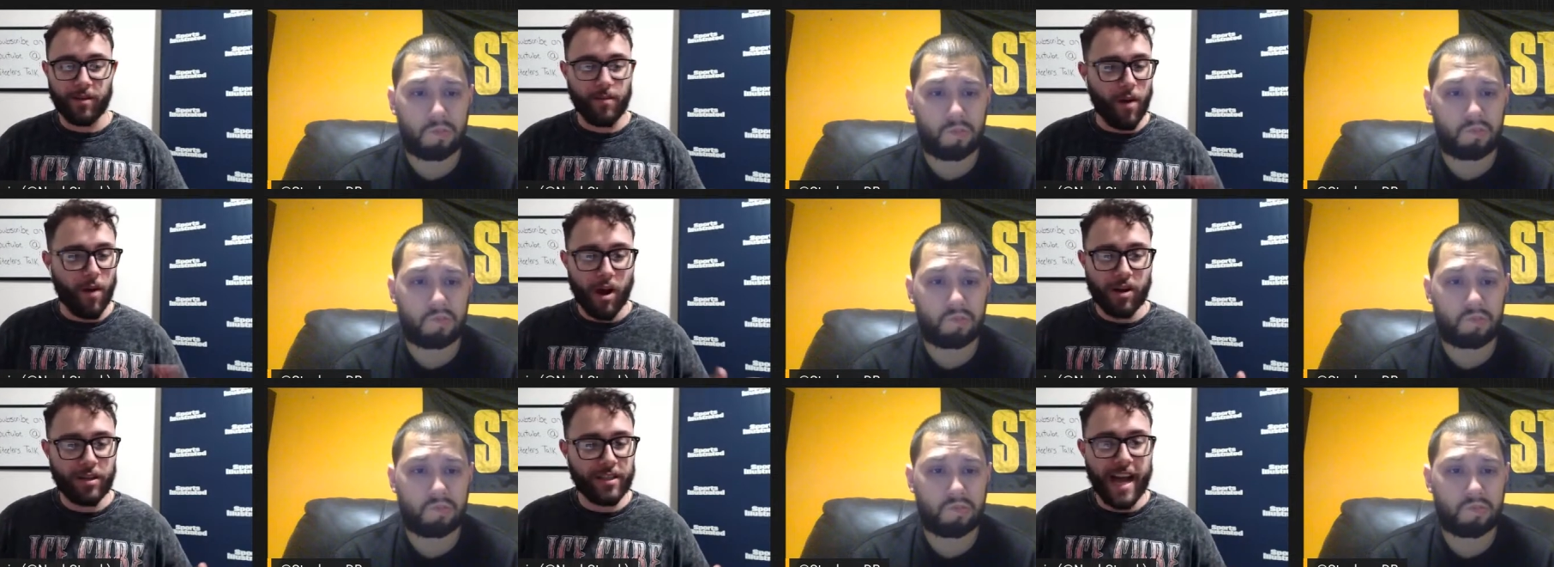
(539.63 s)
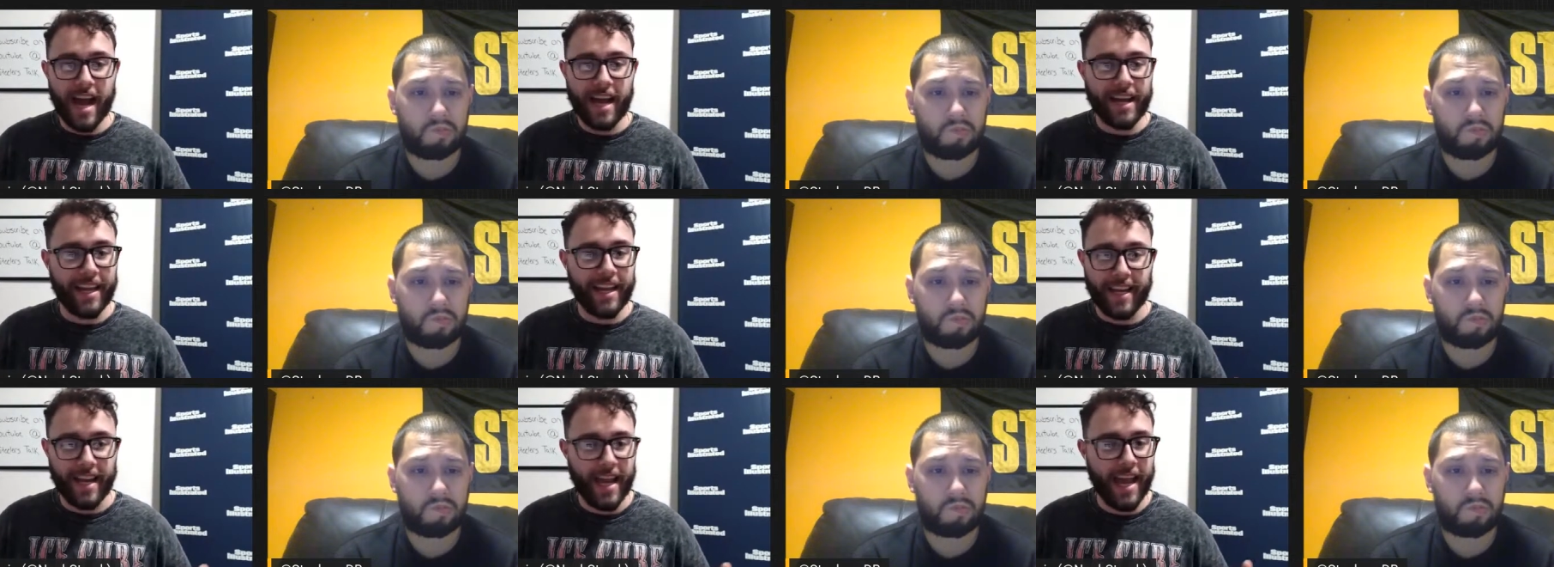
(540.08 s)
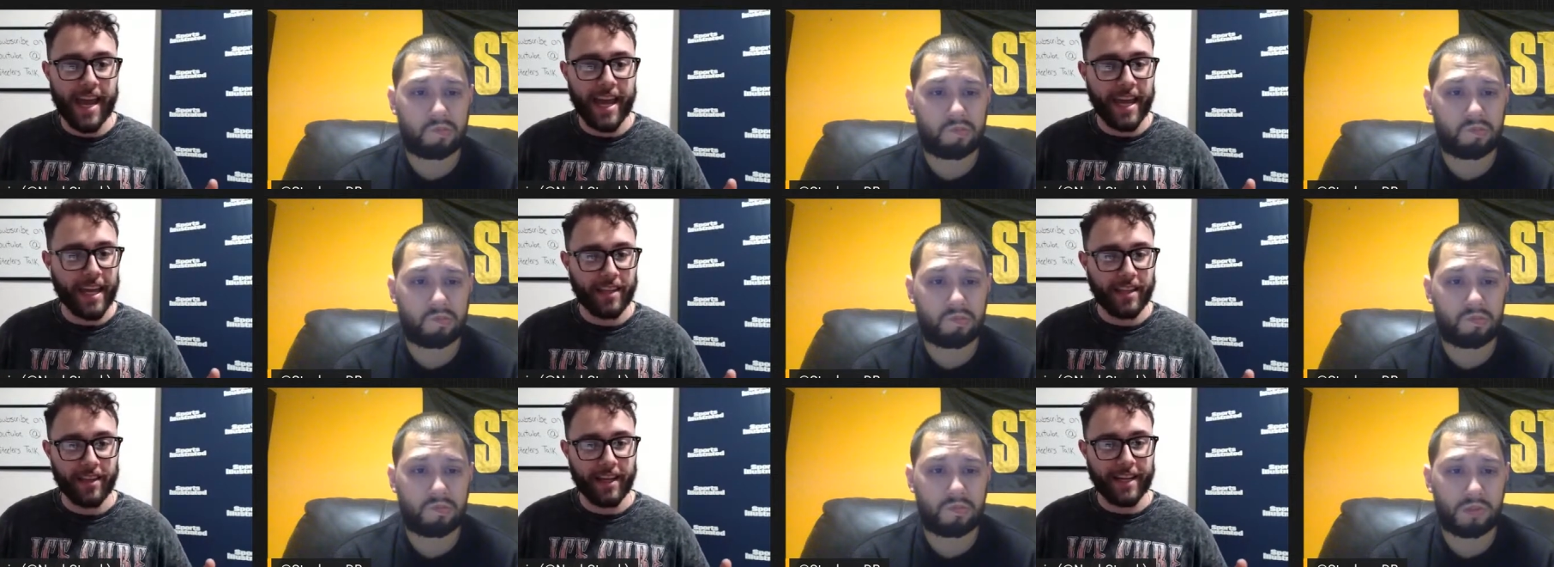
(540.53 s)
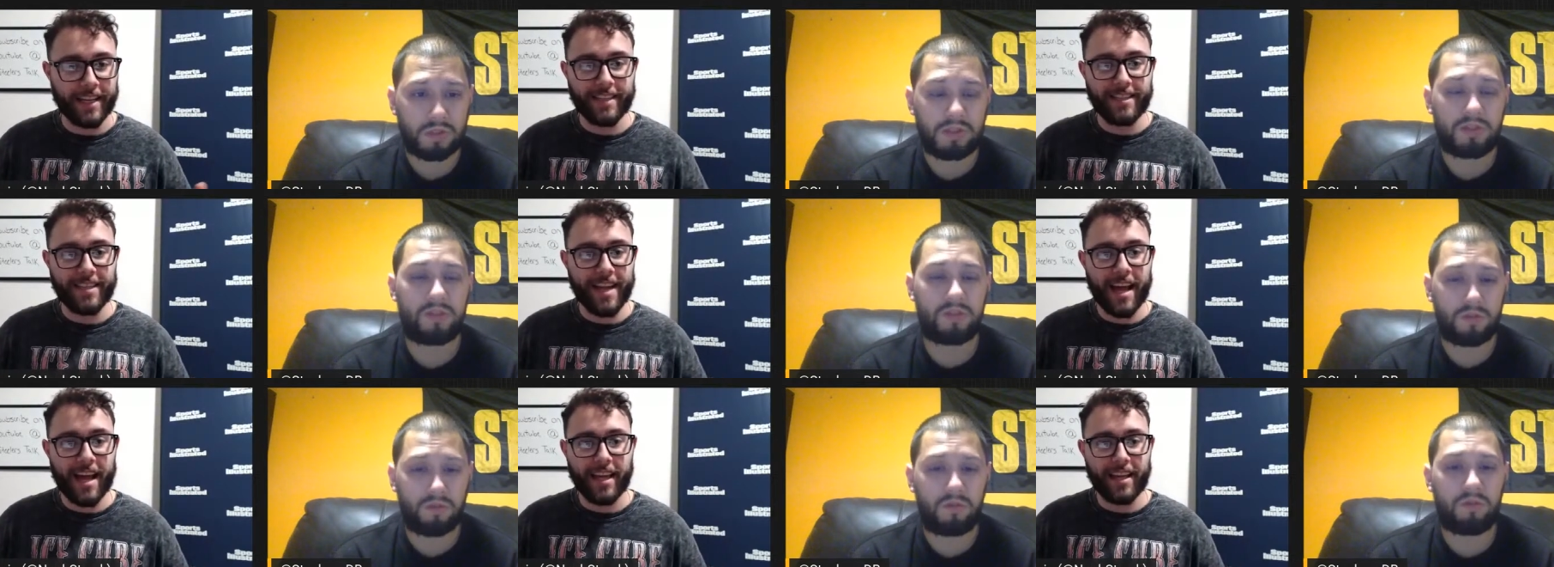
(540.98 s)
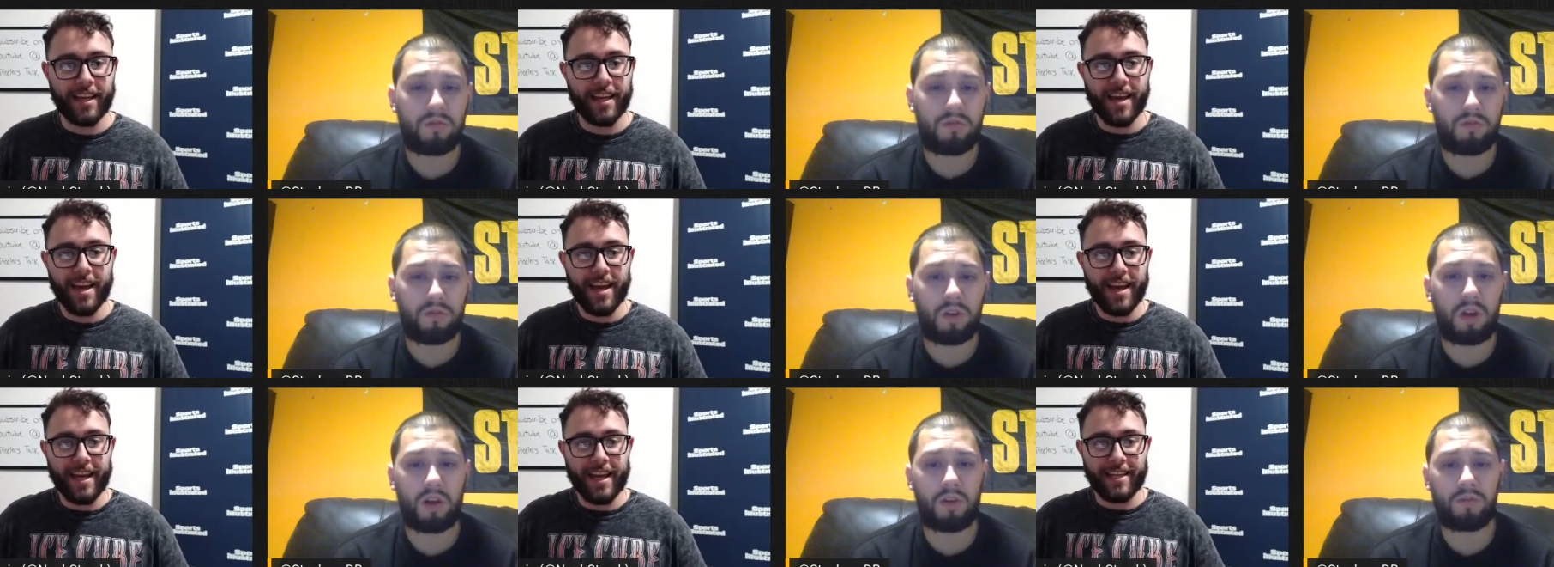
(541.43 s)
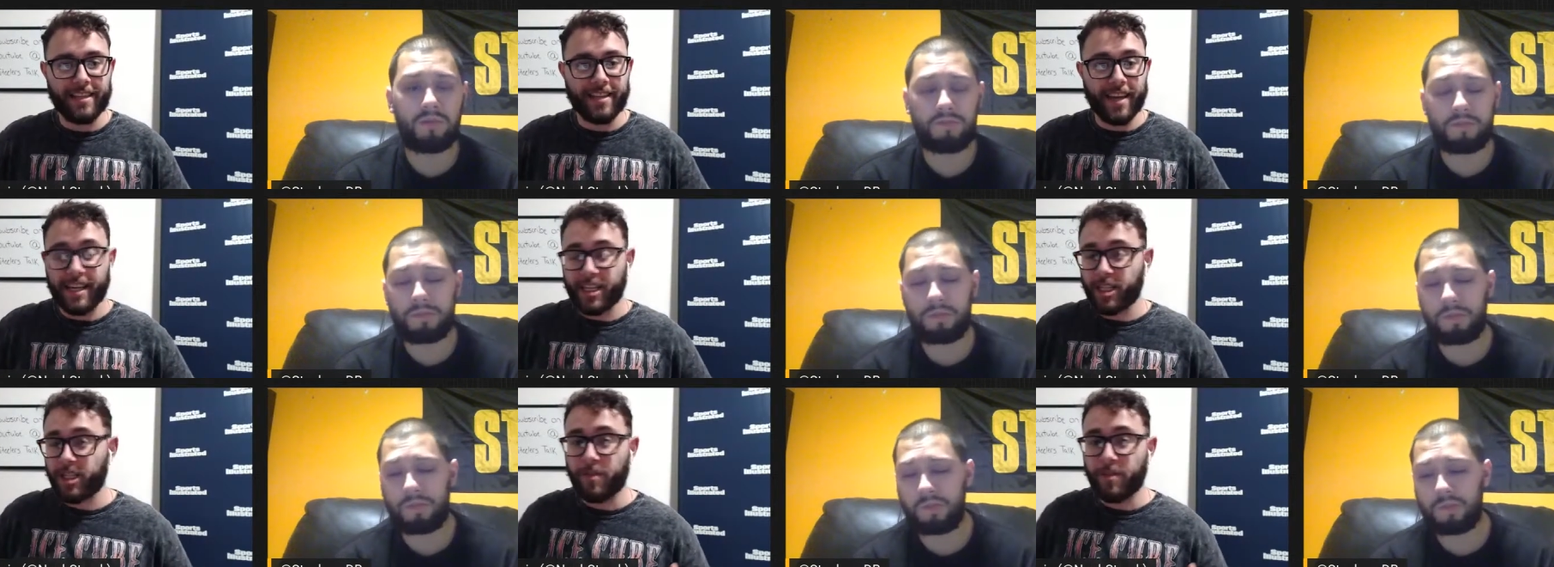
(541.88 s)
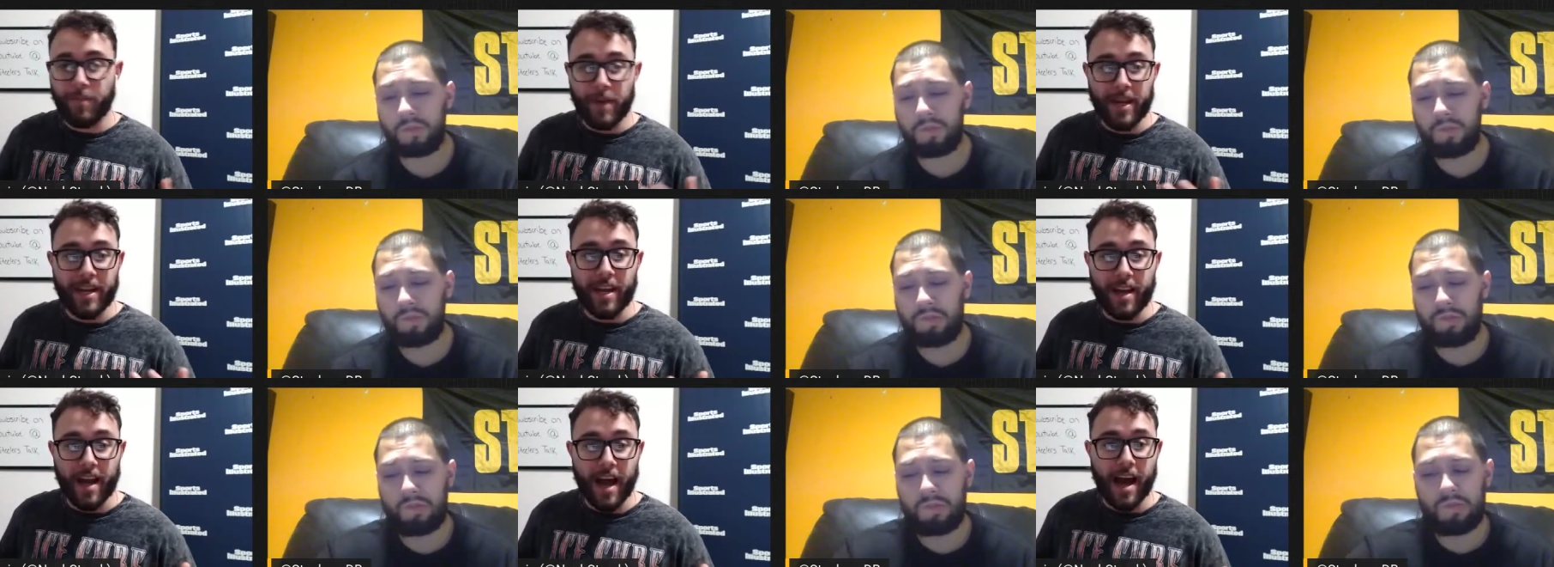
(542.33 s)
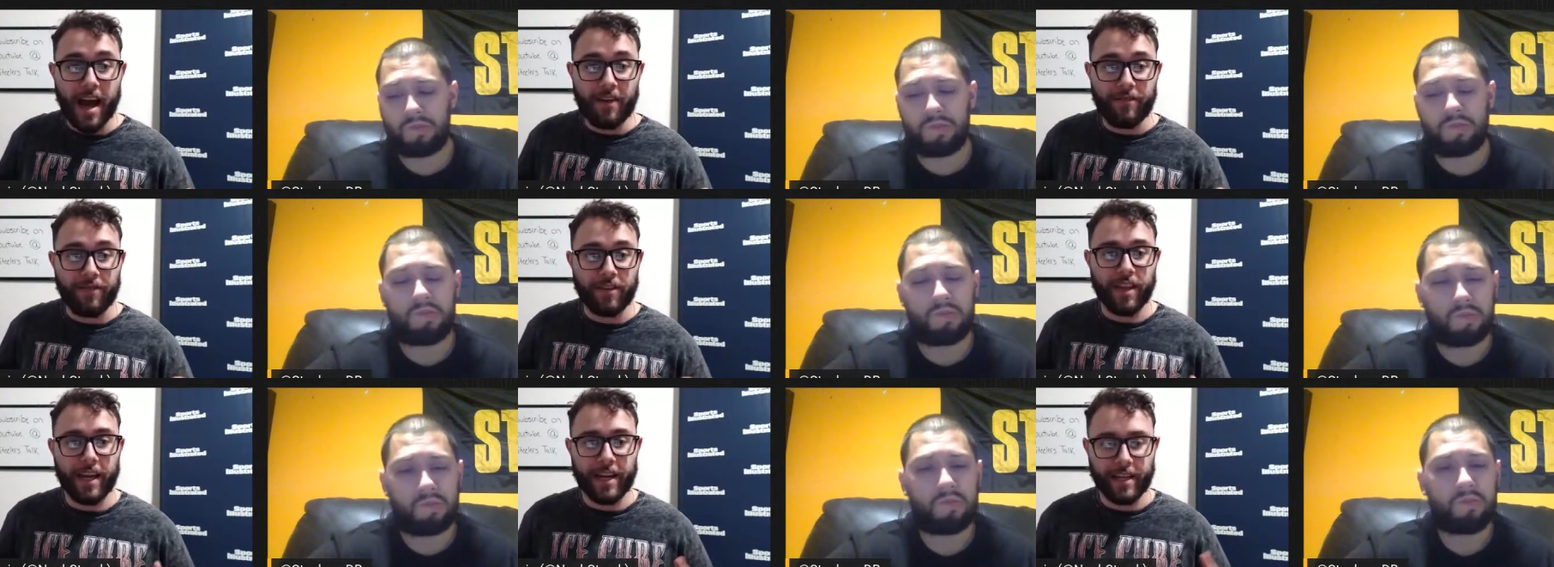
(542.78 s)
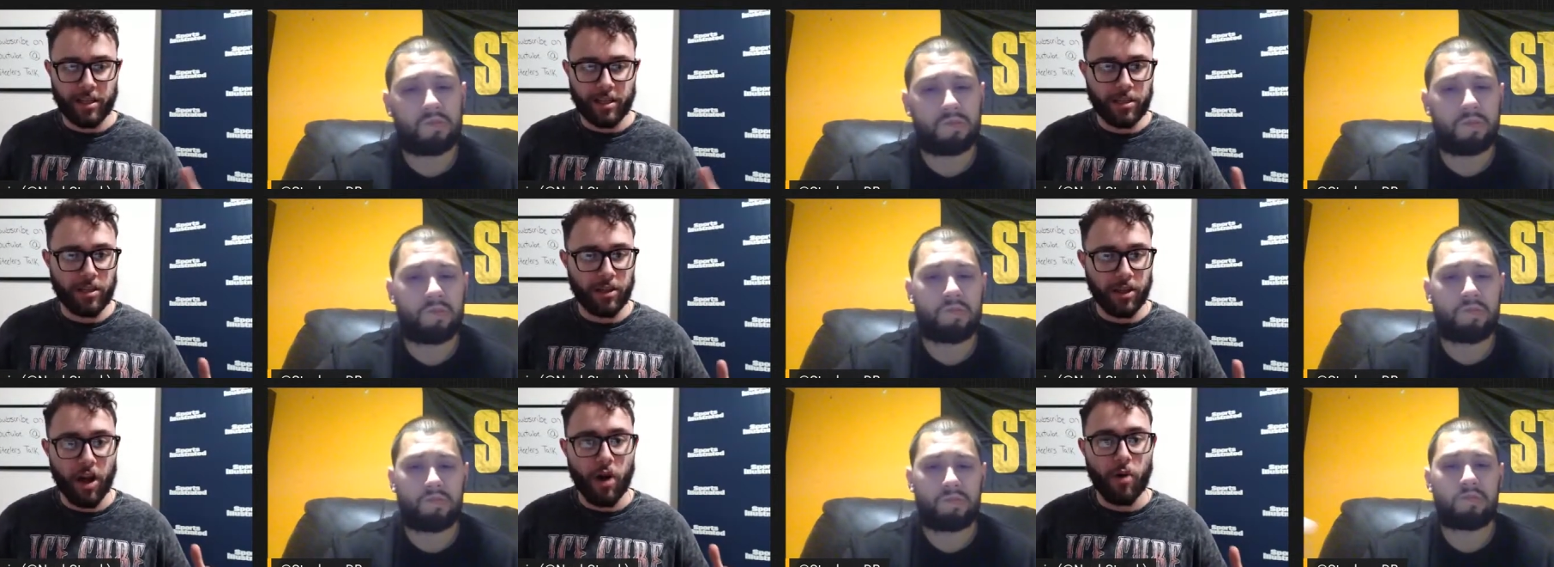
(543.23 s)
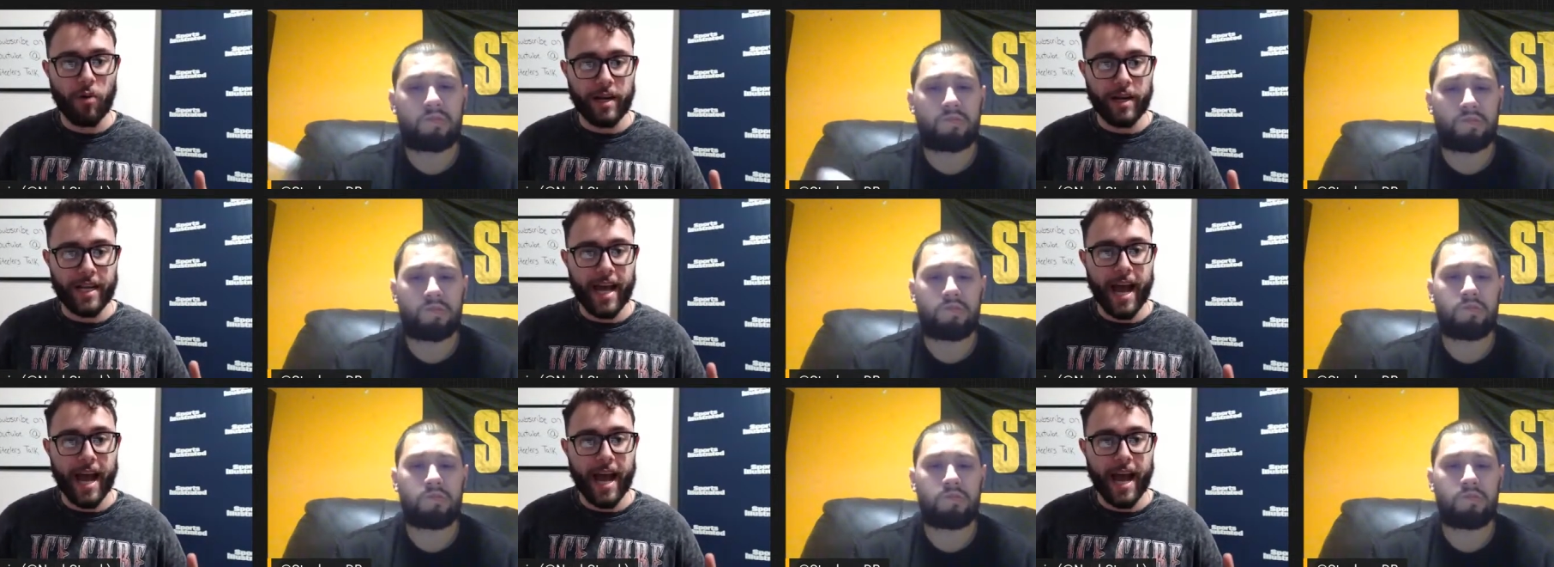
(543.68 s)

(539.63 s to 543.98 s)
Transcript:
Speaker 1: Lamar's not getting hit. Like it's not like right. he's like spinning off and like slowing